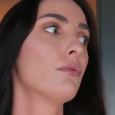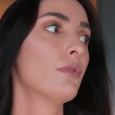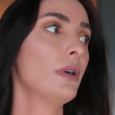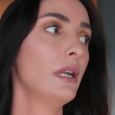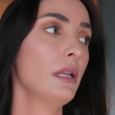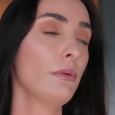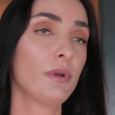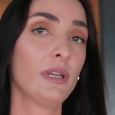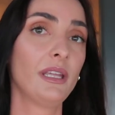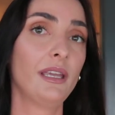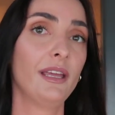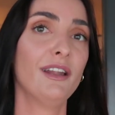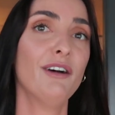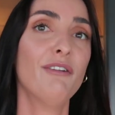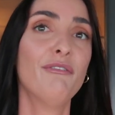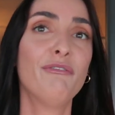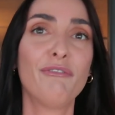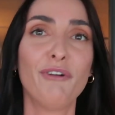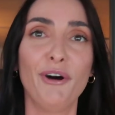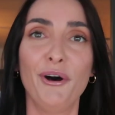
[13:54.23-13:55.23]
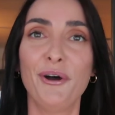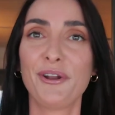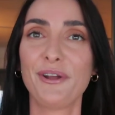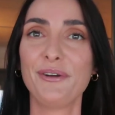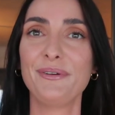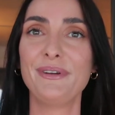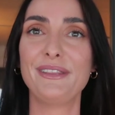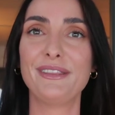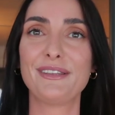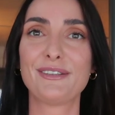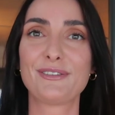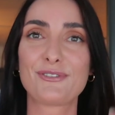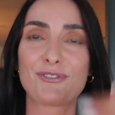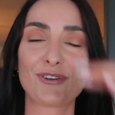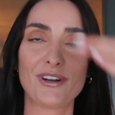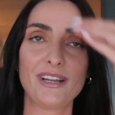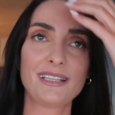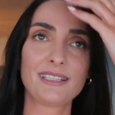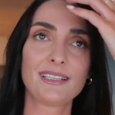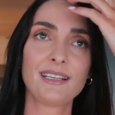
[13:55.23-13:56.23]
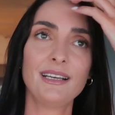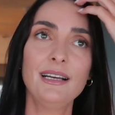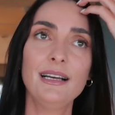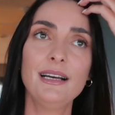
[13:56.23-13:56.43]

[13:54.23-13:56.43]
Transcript: really want to get a photo in this dress.